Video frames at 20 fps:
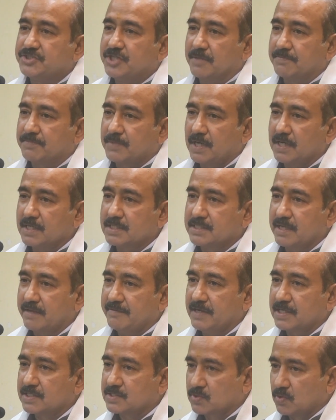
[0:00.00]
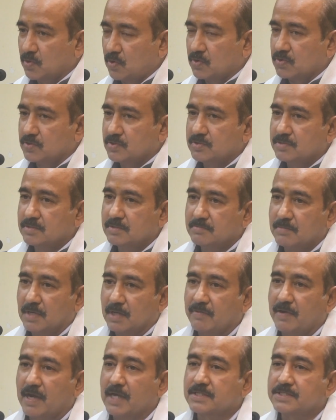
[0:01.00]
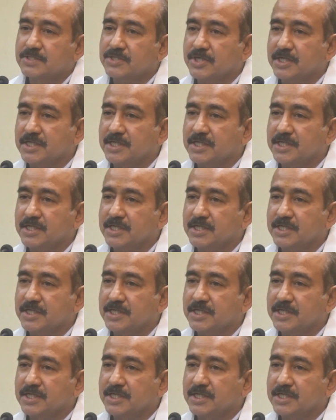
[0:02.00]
chapter, 7th slok, Bhagavan Sri